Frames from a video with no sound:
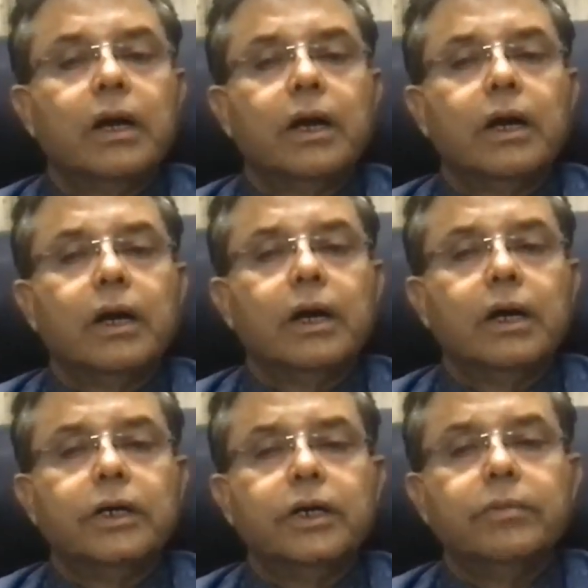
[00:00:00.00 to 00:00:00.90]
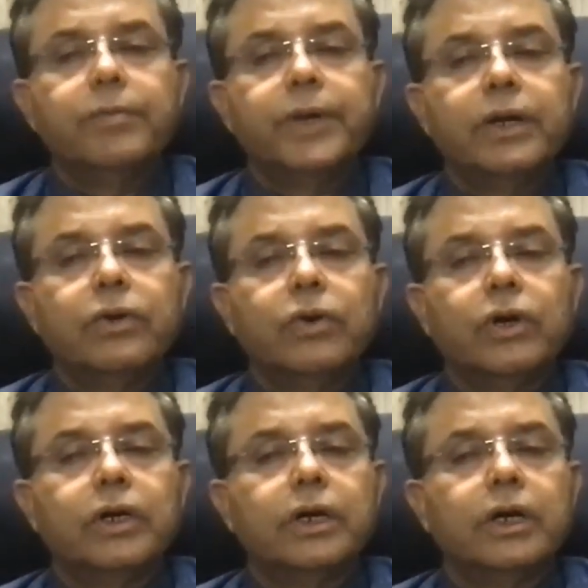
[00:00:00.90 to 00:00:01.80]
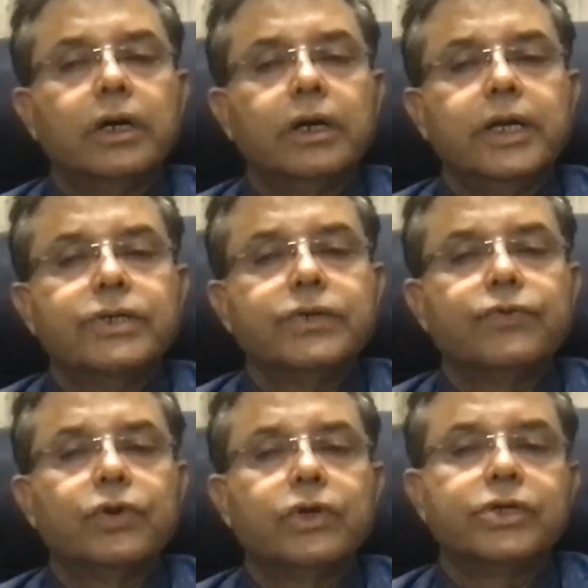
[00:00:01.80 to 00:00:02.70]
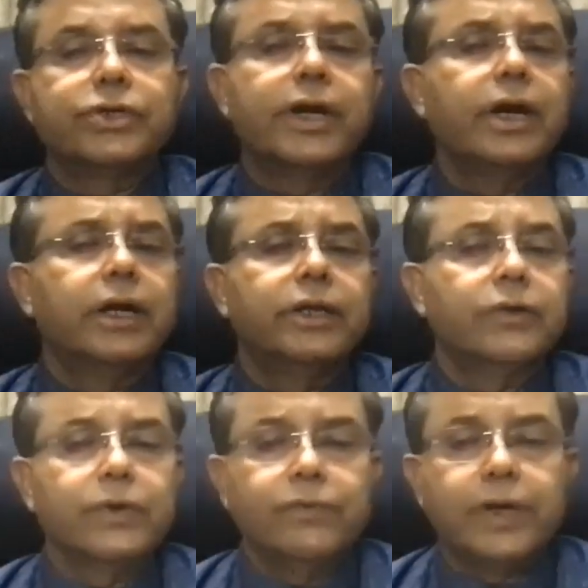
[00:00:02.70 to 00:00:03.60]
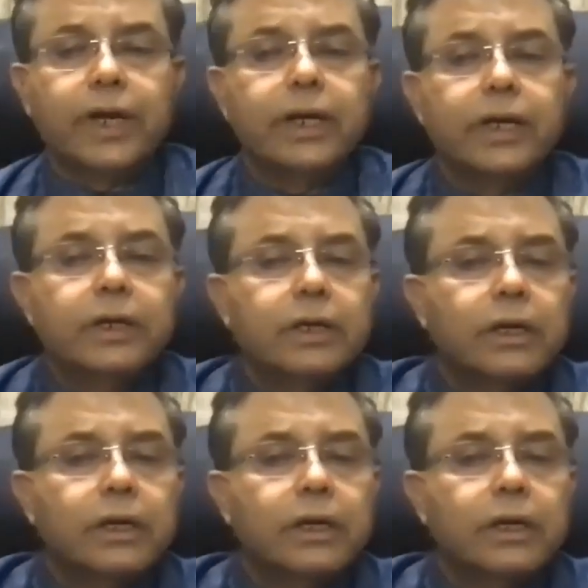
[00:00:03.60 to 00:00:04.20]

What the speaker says: Dermapen or laser for stria? I think we have done it.